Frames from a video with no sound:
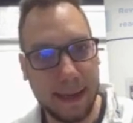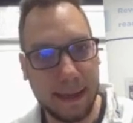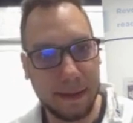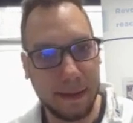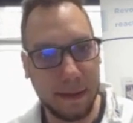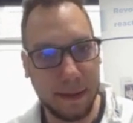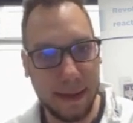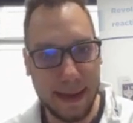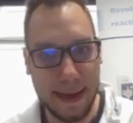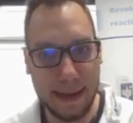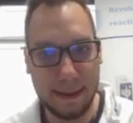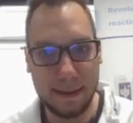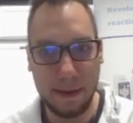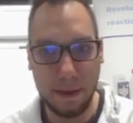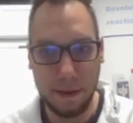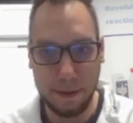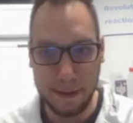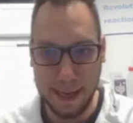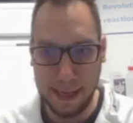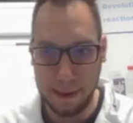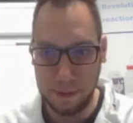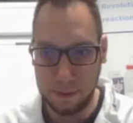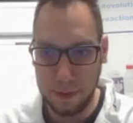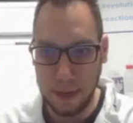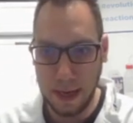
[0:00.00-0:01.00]
to that, you
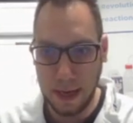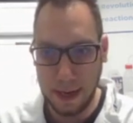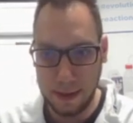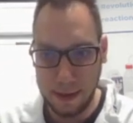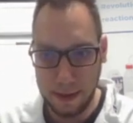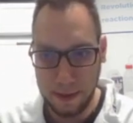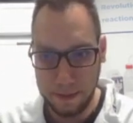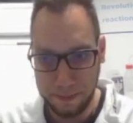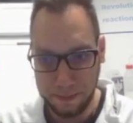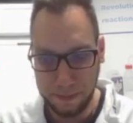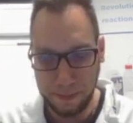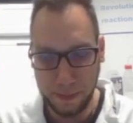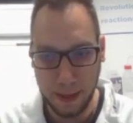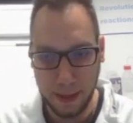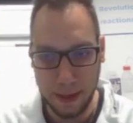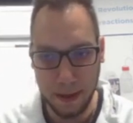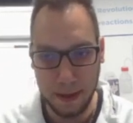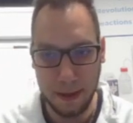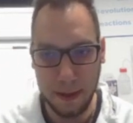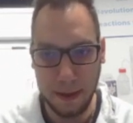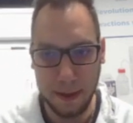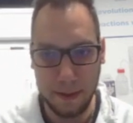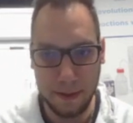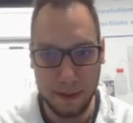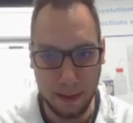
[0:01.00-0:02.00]
can run
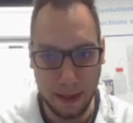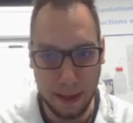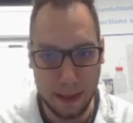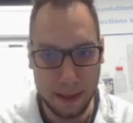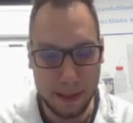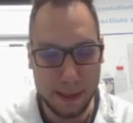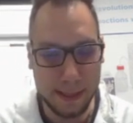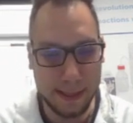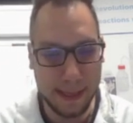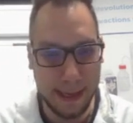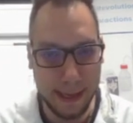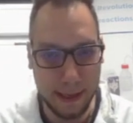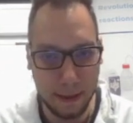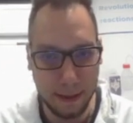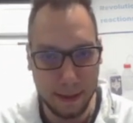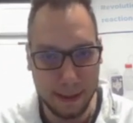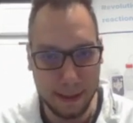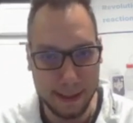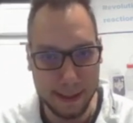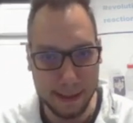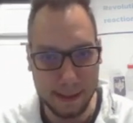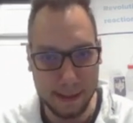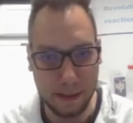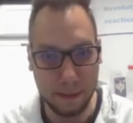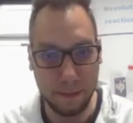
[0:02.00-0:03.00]
the large-scale
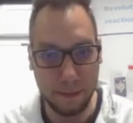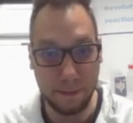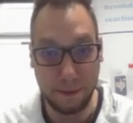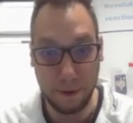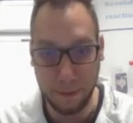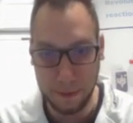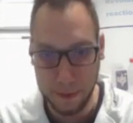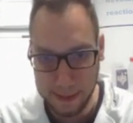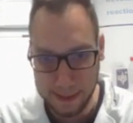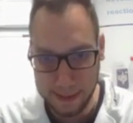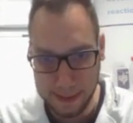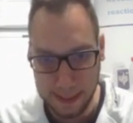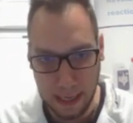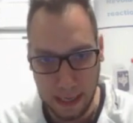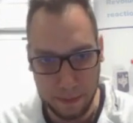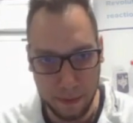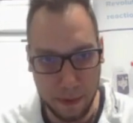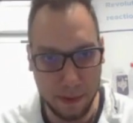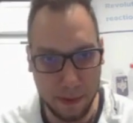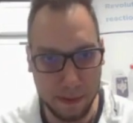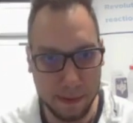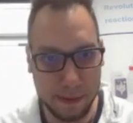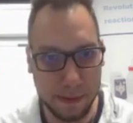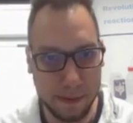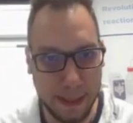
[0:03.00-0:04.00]
system from the same
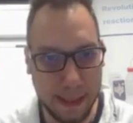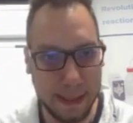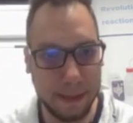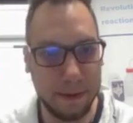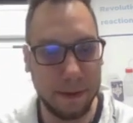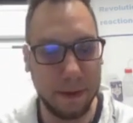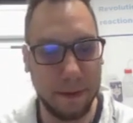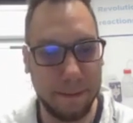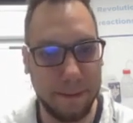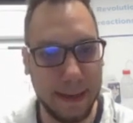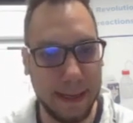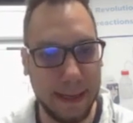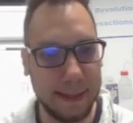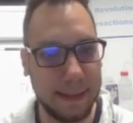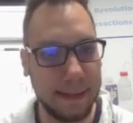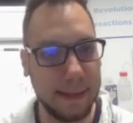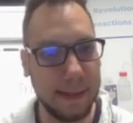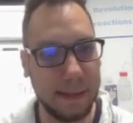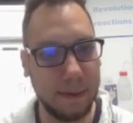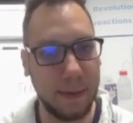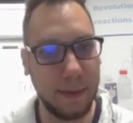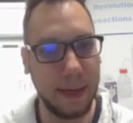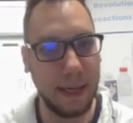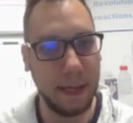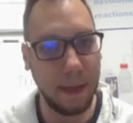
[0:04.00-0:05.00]
user interface as
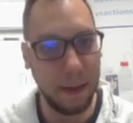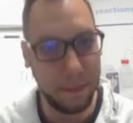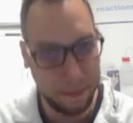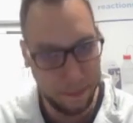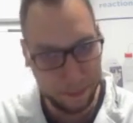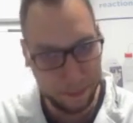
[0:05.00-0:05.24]
well.